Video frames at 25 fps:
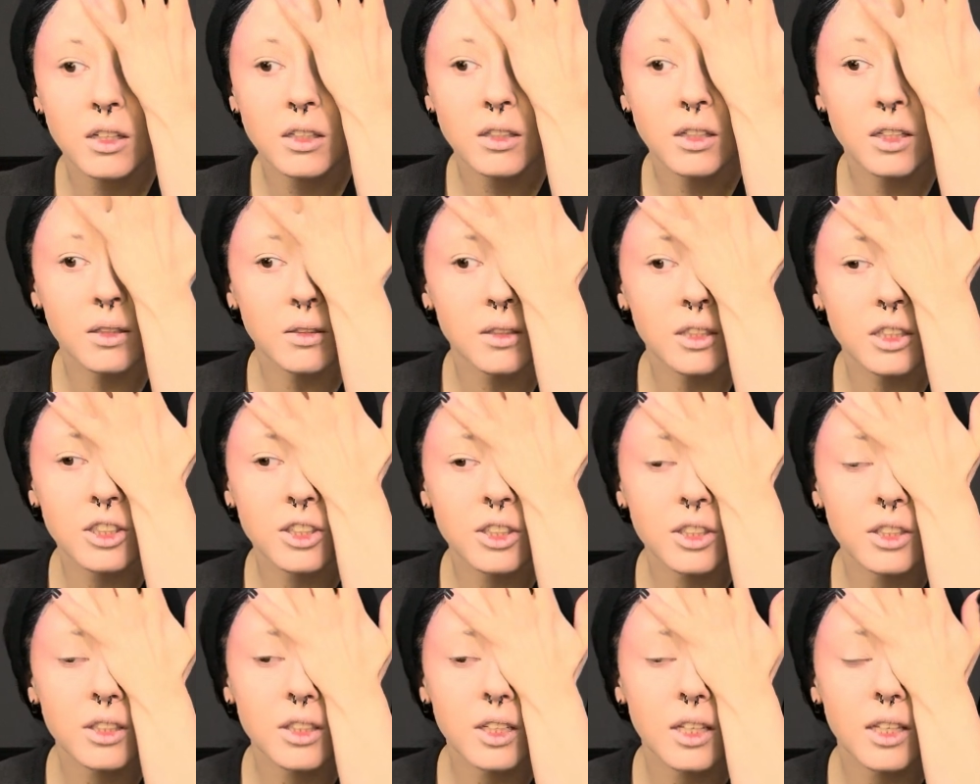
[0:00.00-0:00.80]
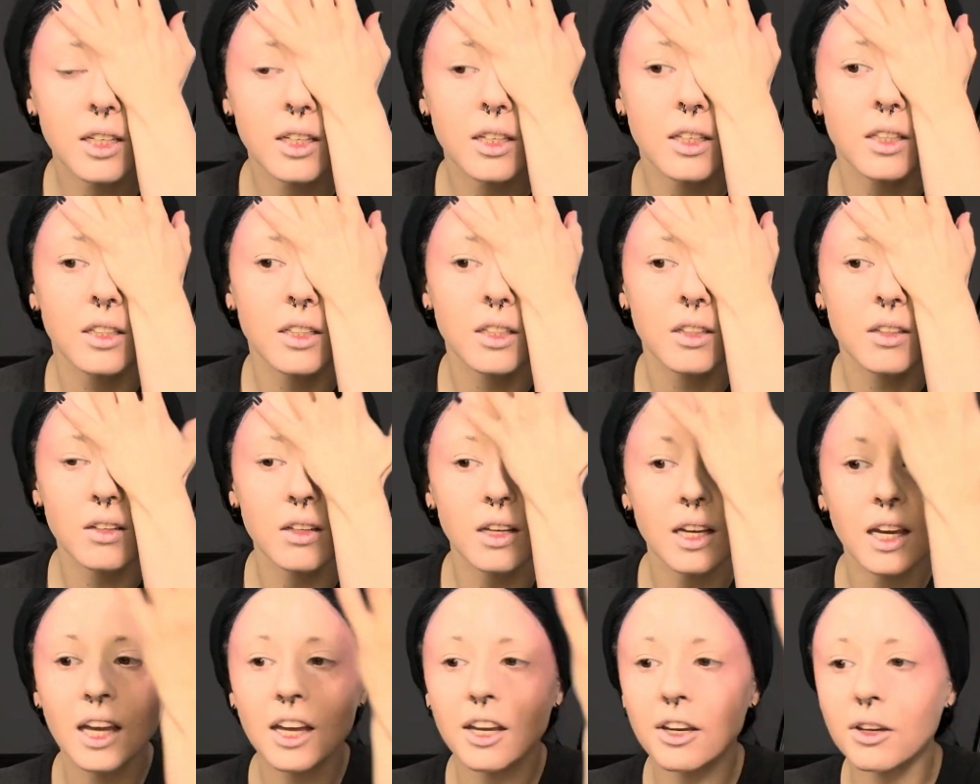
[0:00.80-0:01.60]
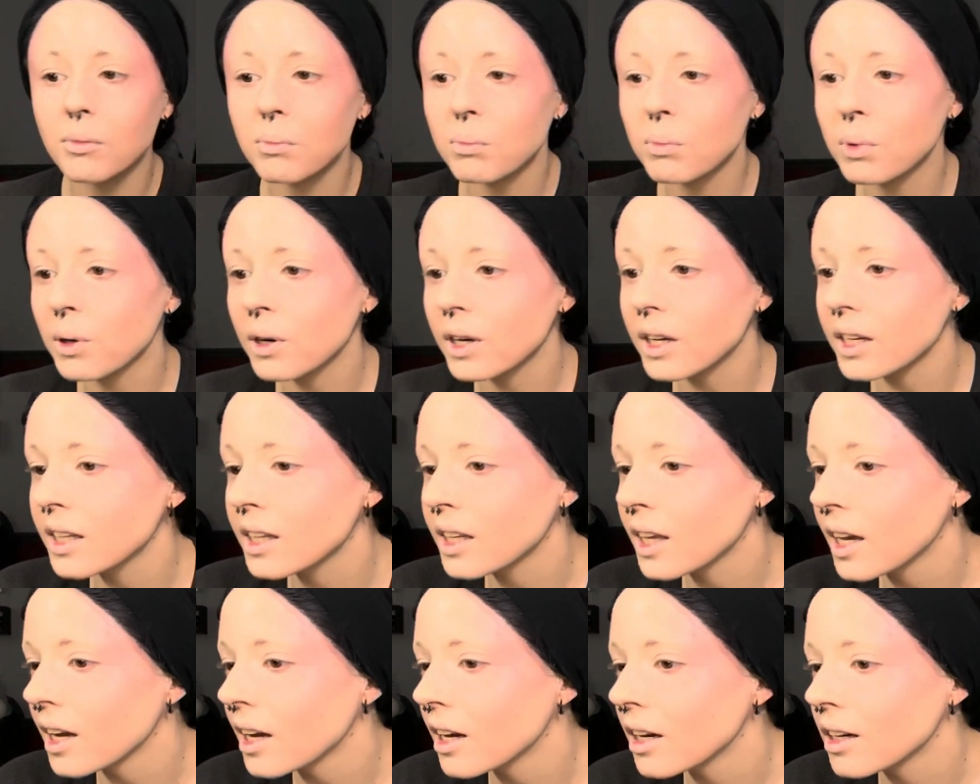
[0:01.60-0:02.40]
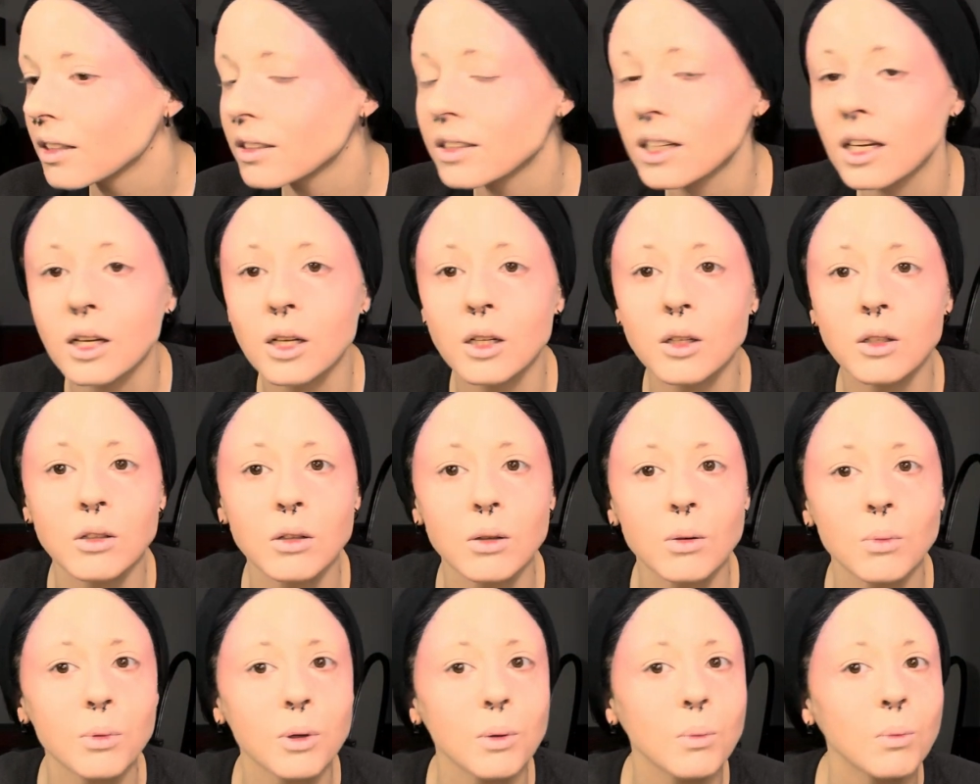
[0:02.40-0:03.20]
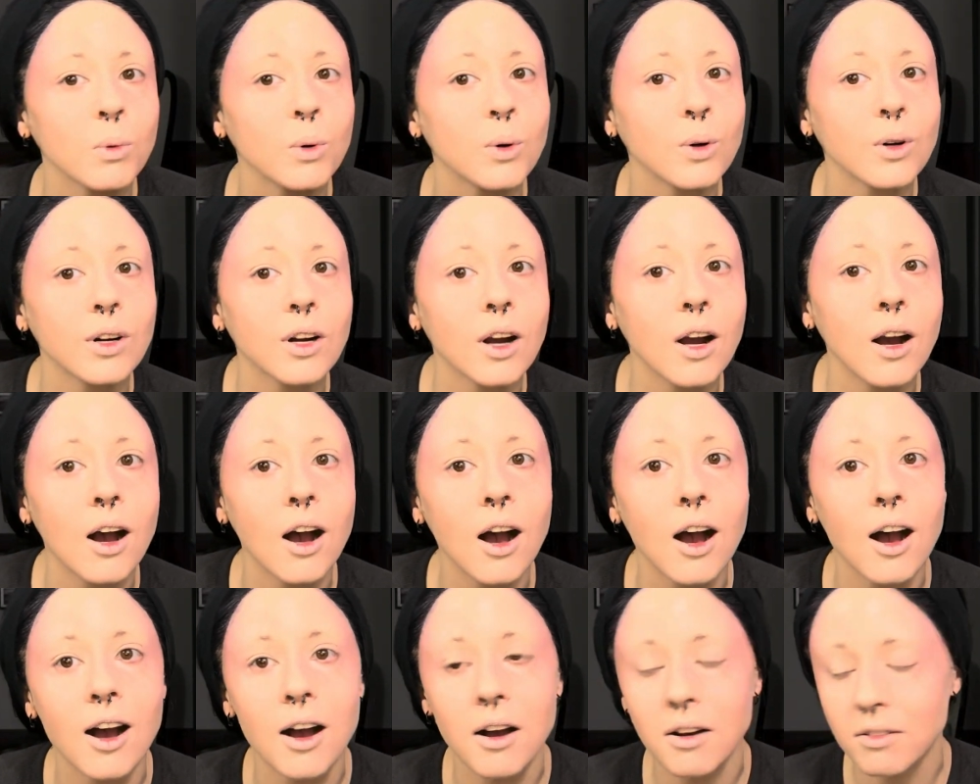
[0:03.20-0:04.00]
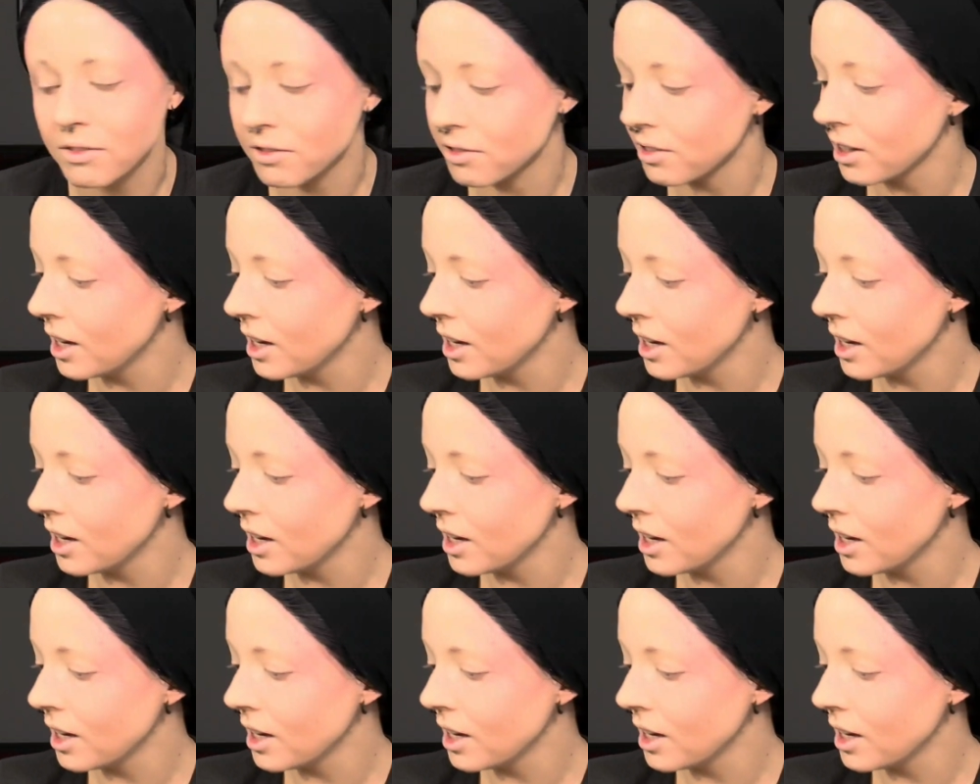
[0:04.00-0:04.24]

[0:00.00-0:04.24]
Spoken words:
Maybe just like a little handprint there, take a little bit more off.